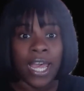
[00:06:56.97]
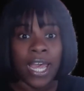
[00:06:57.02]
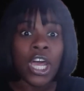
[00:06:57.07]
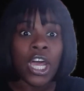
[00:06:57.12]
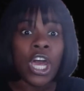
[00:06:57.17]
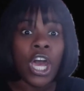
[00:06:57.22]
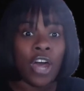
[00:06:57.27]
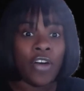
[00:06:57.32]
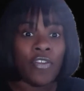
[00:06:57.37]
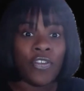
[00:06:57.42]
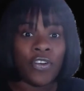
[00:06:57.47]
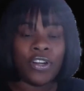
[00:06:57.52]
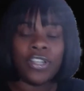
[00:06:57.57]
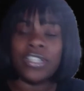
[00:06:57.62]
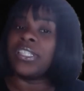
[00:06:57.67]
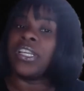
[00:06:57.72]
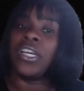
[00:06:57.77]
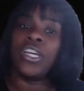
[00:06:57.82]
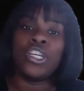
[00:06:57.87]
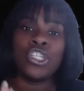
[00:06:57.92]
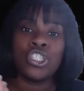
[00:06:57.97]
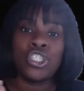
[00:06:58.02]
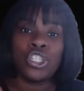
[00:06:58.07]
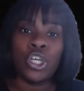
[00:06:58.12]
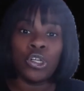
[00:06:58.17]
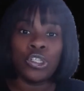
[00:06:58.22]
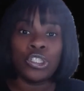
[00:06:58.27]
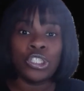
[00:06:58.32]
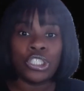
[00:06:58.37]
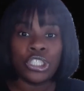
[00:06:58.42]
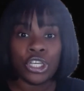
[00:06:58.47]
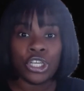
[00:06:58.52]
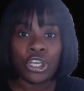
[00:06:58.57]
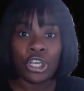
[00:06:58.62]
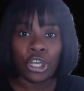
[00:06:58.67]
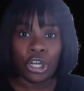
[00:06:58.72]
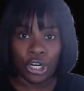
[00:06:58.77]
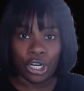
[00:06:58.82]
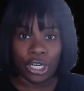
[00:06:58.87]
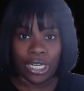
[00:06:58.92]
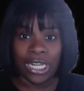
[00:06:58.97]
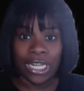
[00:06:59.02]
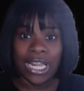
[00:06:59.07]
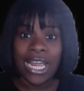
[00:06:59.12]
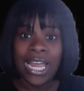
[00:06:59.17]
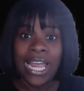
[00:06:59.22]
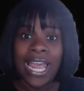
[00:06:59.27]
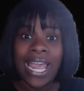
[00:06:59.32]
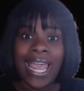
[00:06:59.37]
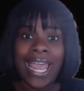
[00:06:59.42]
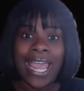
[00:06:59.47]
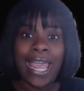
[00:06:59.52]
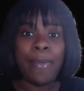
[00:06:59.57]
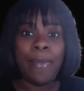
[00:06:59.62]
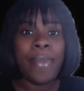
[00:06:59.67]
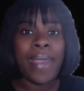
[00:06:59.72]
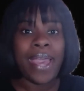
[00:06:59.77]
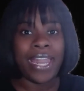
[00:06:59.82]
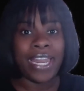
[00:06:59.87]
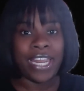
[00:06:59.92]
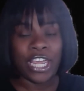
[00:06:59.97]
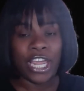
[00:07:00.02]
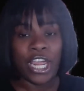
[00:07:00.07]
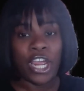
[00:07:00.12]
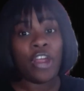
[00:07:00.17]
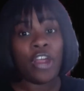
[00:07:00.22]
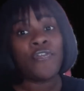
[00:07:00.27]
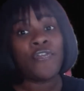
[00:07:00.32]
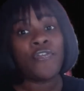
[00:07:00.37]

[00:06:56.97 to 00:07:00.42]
covers Social Security and Medicare